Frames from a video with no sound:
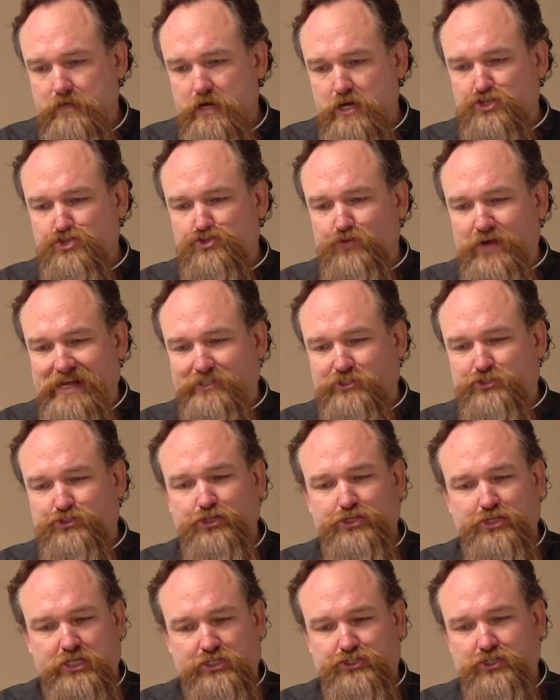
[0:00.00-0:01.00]
a strange
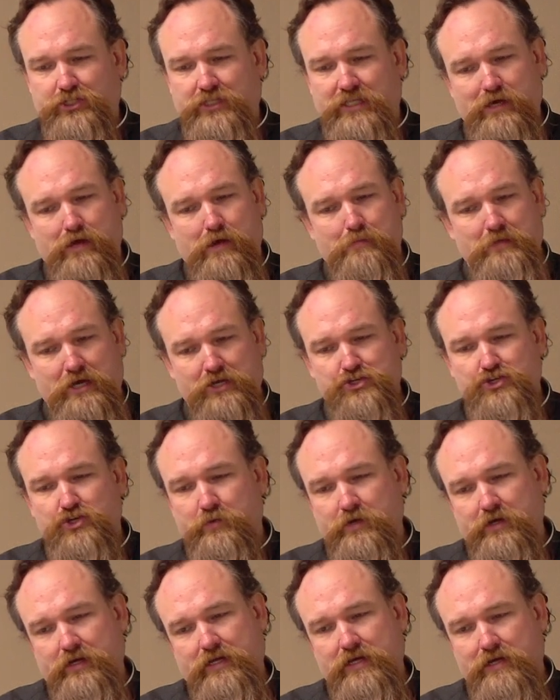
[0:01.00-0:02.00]
tradition that I'm not sure
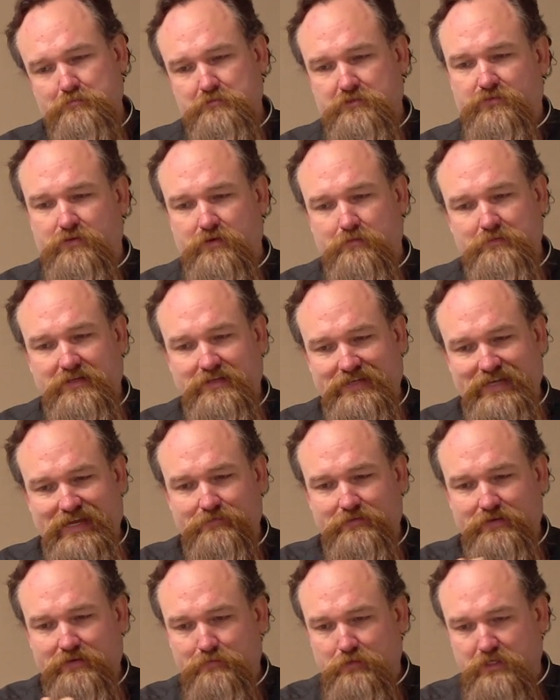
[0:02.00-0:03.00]
where it comes from, that
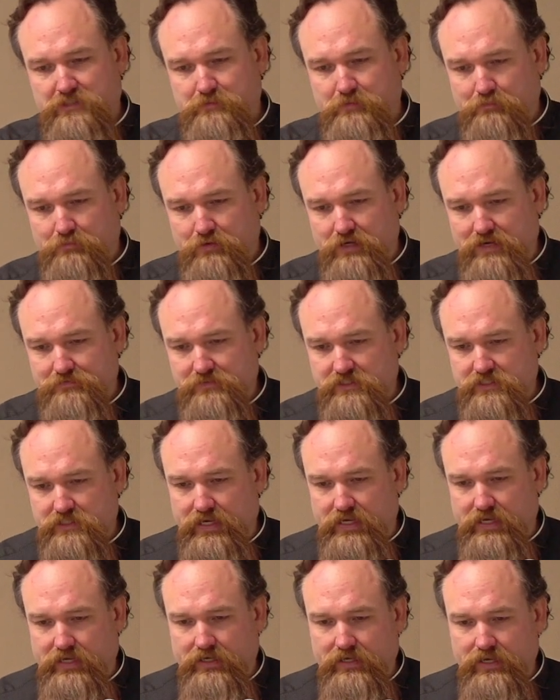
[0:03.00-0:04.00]
David must be
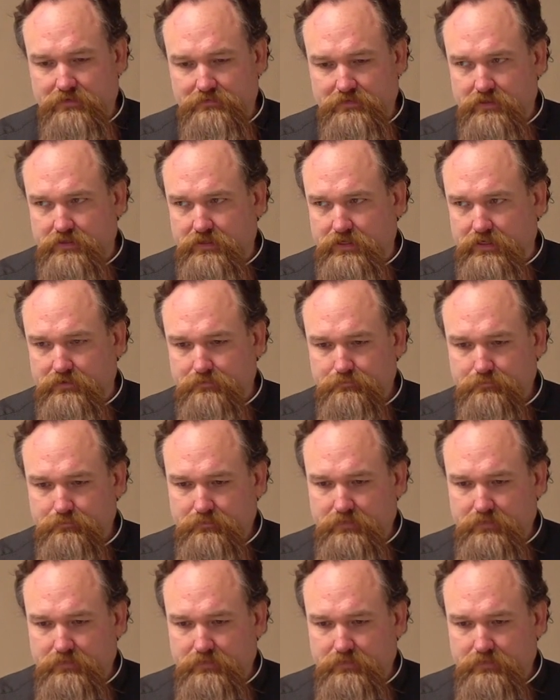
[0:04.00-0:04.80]
prophesying everything.